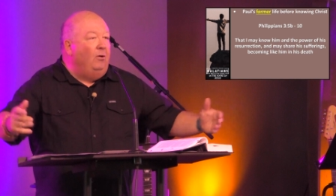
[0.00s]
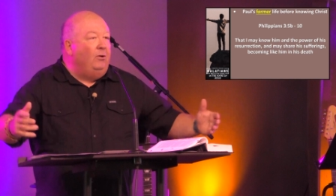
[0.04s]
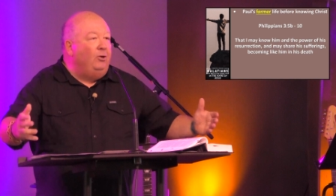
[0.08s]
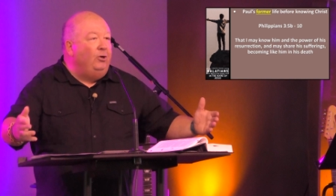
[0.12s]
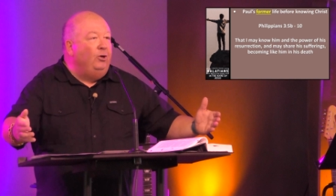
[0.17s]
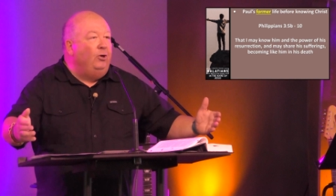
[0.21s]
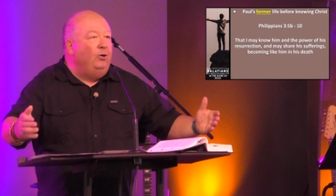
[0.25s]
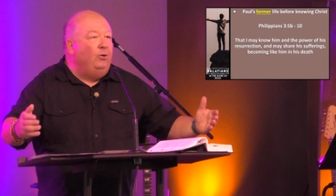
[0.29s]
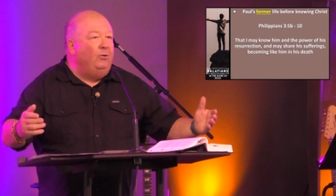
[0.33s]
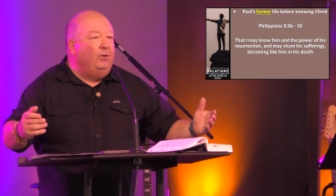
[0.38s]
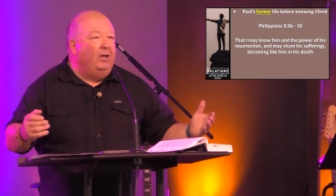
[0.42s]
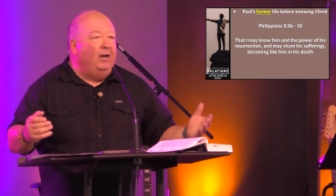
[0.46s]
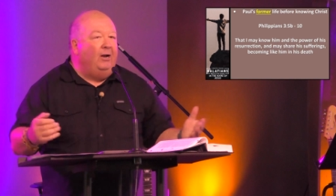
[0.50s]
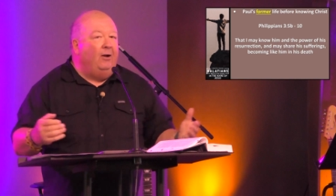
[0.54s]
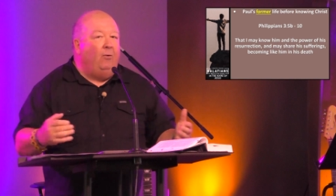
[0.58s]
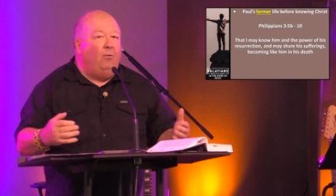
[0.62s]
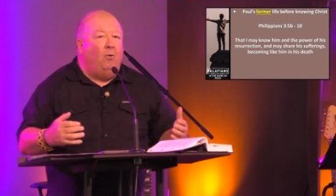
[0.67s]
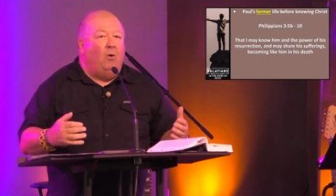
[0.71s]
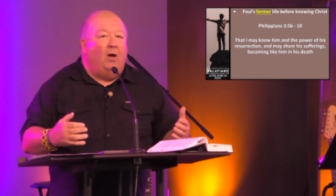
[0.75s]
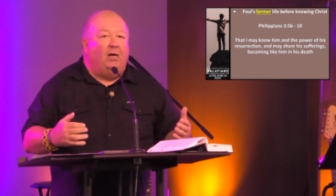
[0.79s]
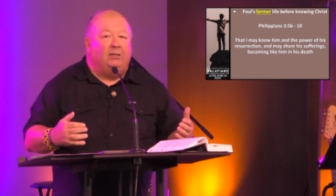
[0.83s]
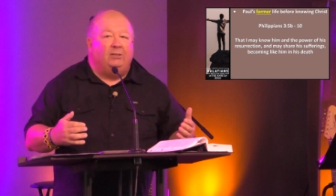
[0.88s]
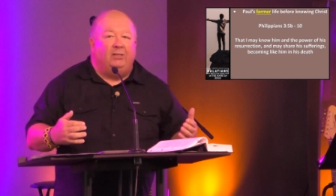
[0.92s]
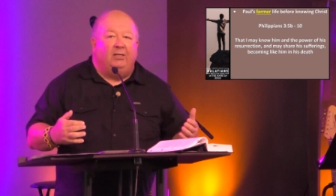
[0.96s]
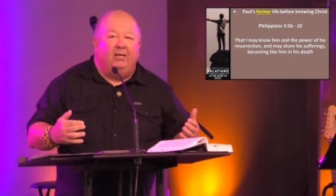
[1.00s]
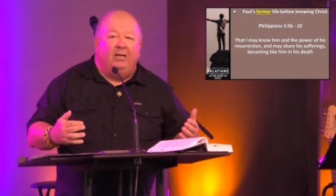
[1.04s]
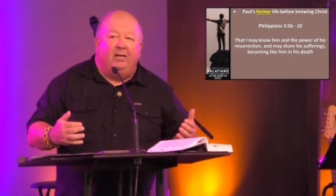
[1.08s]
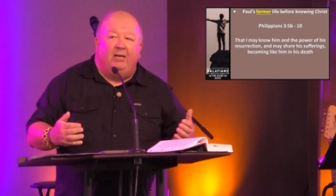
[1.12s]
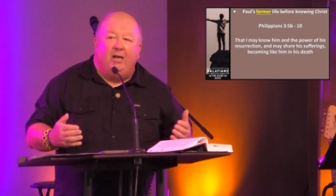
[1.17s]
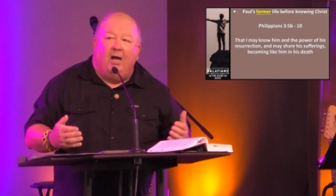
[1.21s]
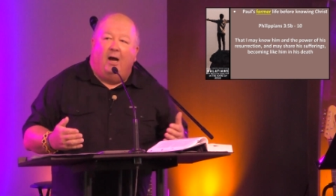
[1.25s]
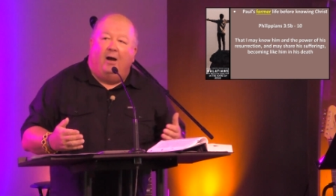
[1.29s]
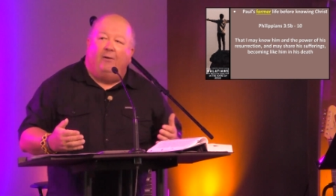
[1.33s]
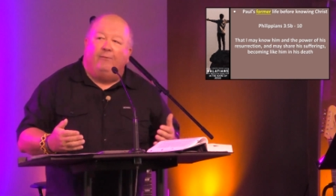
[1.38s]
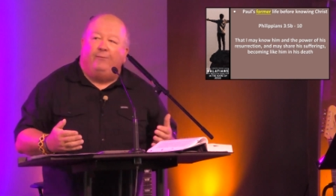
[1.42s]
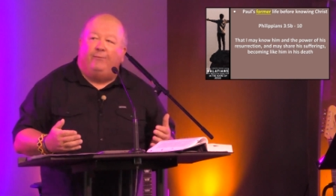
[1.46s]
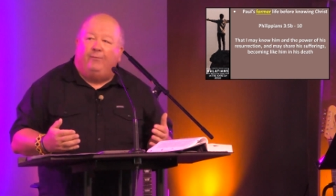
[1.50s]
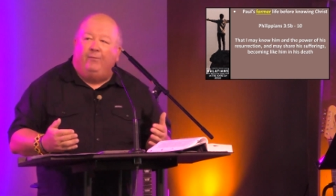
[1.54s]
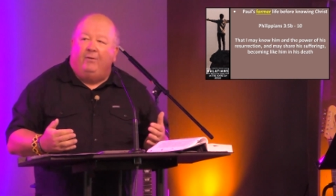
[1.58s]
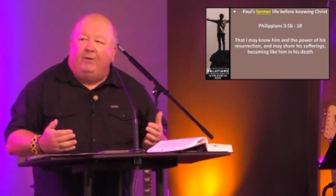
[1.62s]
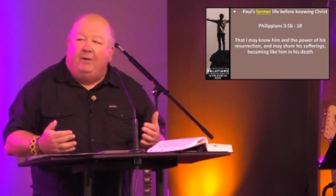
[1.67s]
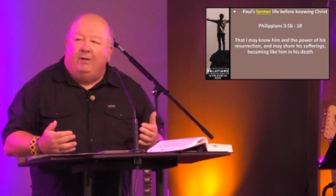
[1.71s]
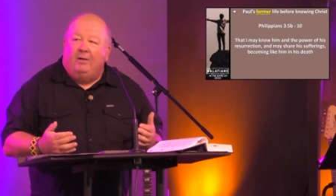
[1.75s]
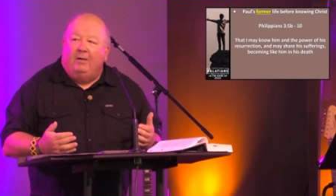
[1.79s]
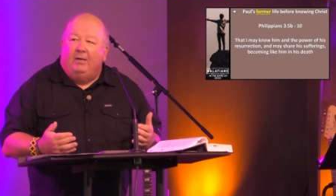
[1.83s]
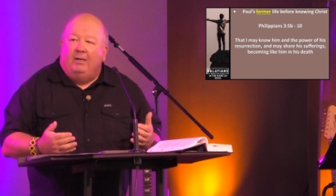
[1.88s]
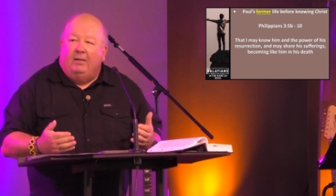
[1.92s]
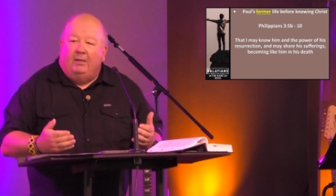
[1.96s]
knew that it wasn't enough
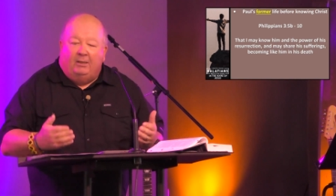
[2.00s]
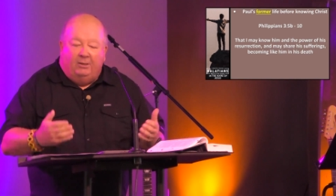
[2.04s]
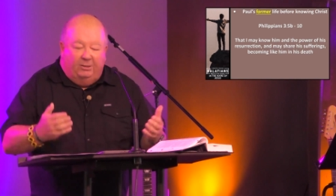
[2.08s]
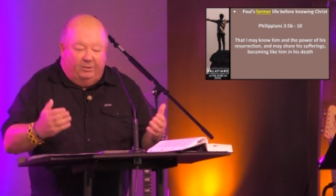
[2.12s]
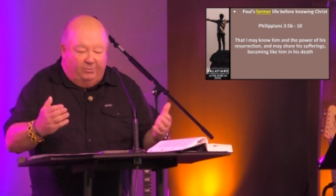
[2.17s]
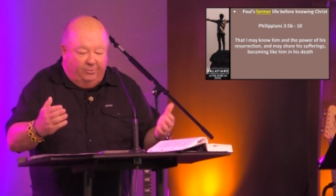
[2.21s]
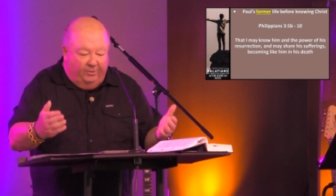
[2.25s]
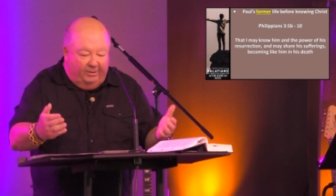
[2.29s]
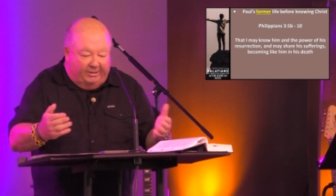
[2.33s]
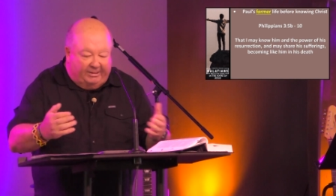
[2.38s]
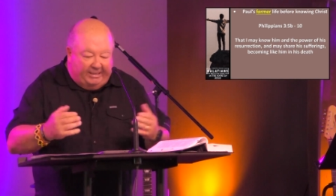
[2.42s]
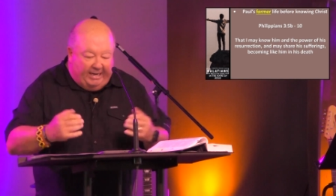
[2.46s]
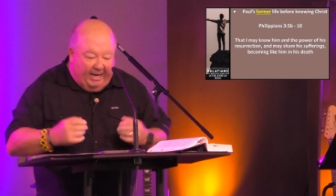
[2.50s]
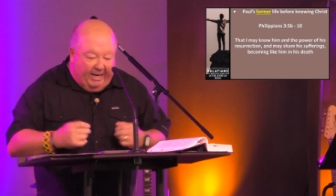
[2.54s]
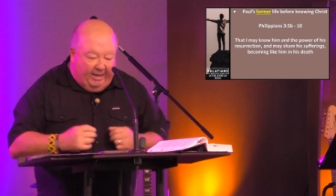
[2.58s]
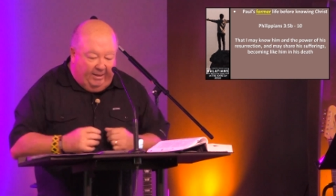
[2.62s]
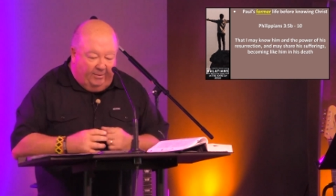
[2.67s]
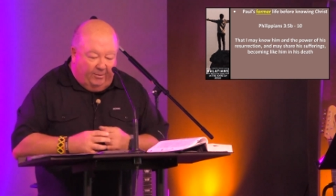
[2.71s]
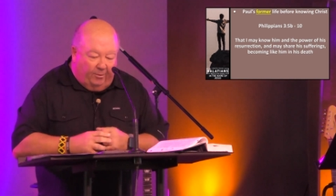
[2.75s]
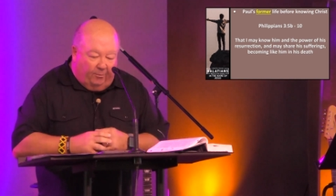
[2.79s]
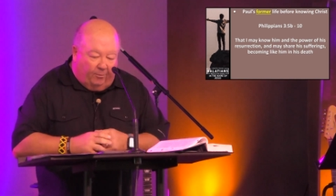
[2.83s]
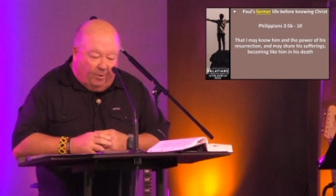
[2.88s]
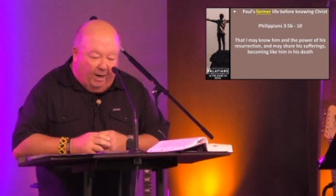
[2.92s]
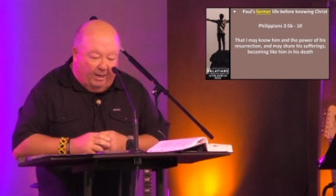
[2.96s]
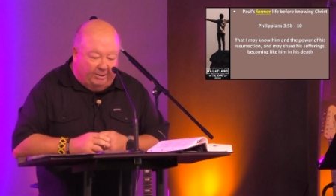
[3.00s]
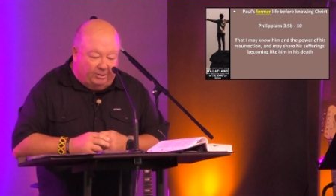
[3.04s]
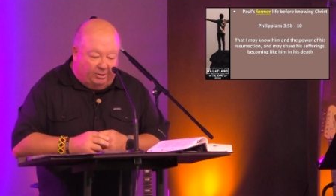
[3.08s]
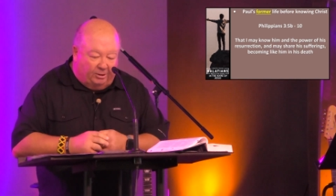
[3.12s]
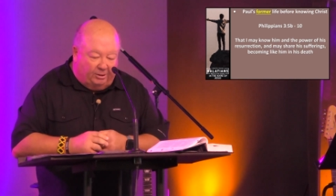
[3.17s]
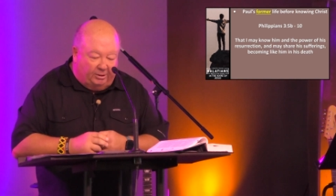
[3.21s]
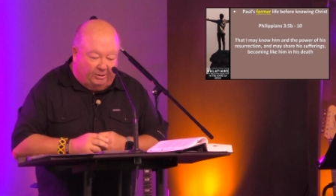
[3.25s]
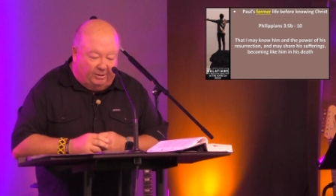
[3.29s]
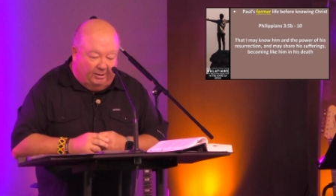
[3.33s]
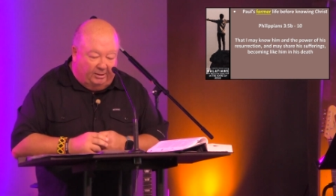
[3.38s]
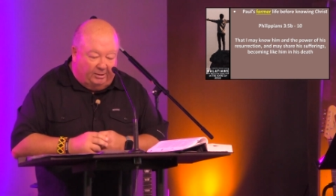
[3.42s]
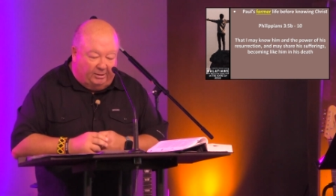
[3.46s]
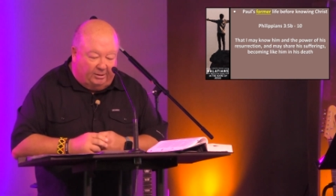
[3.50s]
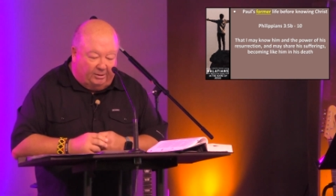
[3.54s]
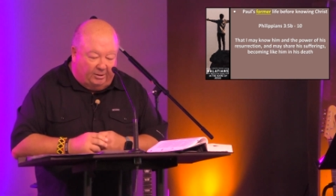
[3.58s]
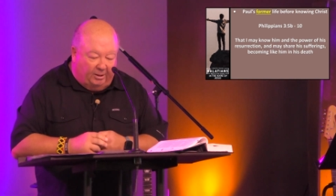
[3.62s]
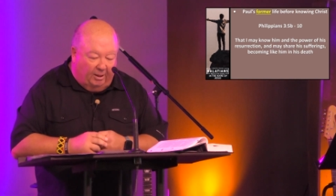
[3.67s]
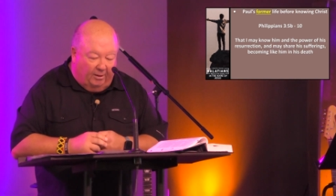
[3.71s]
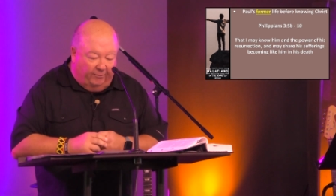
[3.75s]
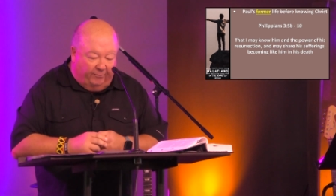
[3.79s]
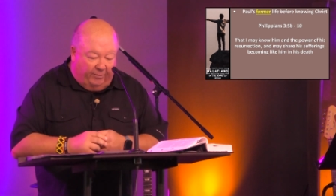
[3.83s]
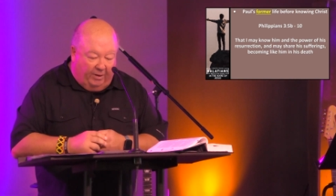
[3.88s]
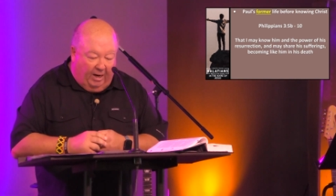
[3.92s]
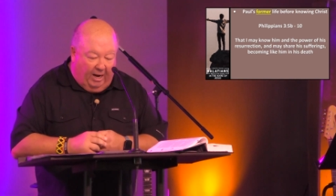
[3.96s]
to attain the righteousness
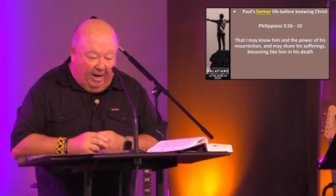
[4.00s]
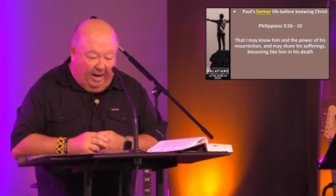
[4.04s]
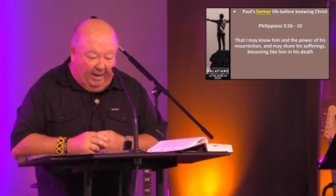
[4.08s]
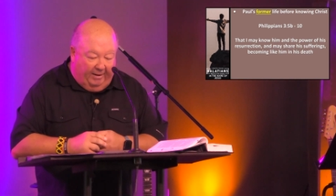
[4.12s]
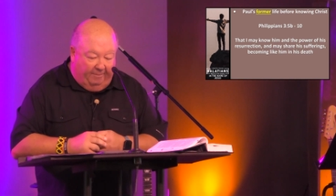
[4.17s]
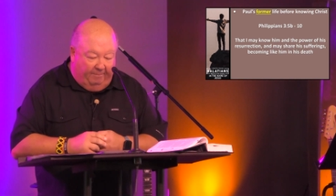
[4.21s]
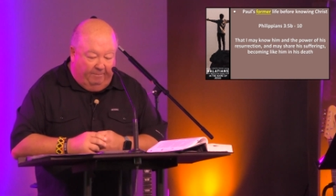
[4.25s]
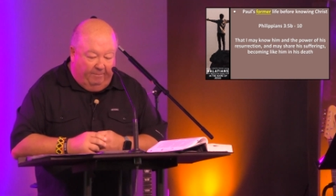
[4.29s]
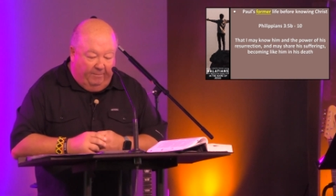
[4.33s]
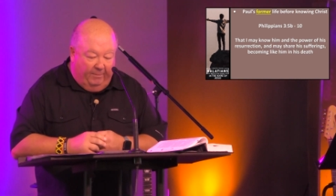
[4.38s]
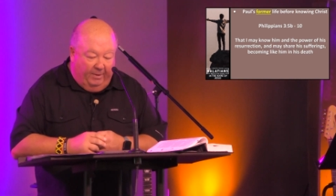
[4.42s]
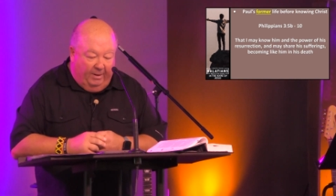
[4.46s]
of God.